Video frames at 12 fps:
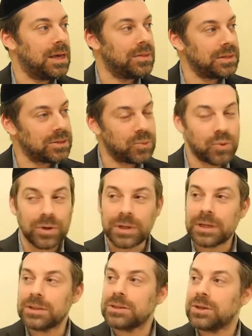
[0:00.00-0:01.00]
And this
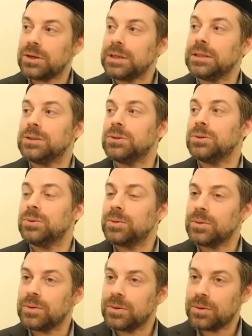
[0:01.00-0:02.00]
water can turn
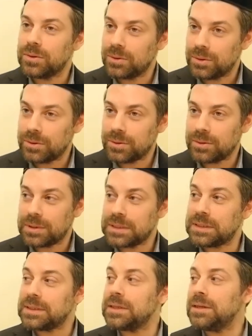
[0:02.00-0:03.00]
into
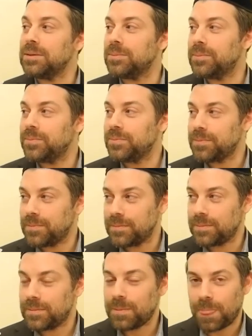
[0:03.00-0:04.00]
steam,
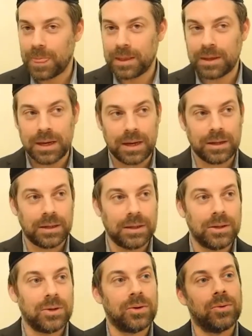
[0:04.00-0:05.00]
okay?
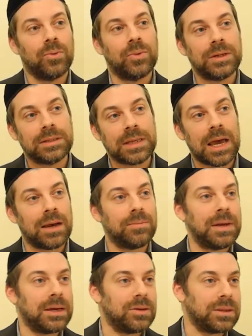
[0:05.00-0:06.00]
What does that
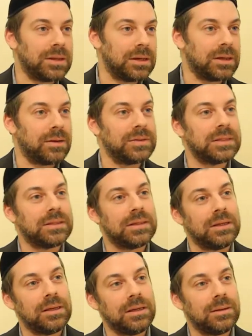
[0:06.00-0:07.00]
make you think of?
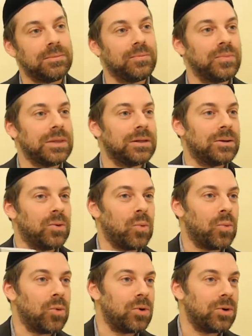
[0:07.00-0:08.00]
Steam,
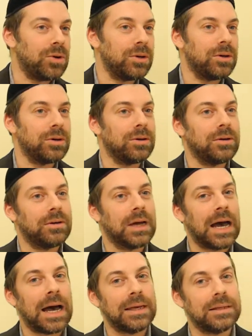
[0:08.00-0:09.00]
water,
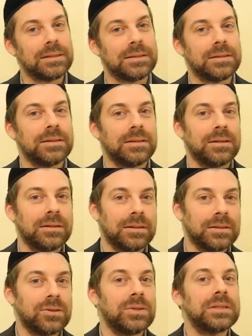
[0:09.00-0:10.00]
ice.
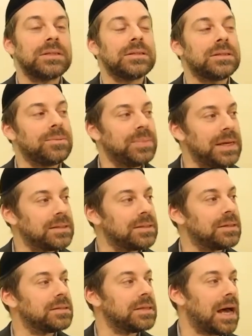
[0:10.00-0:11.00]
So this is the
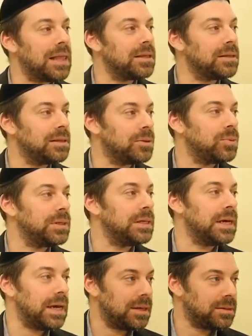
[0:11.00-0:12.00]
basic solid liquid
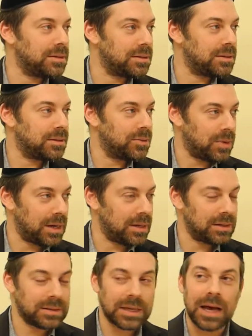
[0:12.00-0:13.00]
gas,
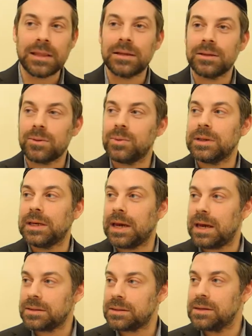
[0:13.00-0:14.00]
right? Solid liquid
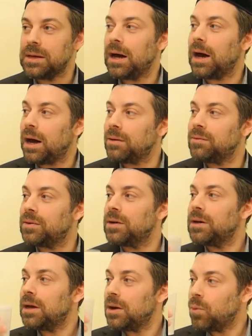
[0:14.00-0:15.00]
gas of
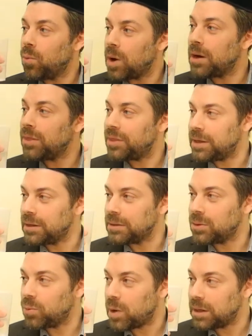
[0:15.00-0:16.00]
one thing.
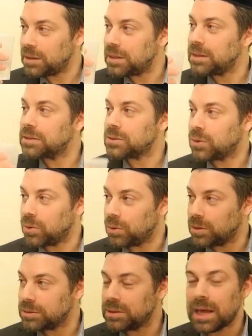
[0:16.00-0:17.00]
The one thing is
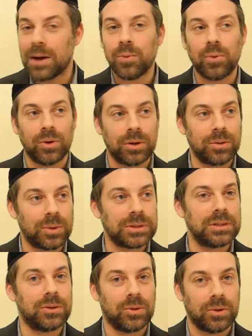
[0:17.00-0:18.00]
called, not water,
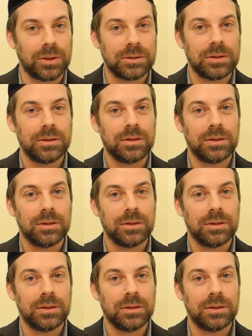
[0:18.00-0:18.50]
what's it called?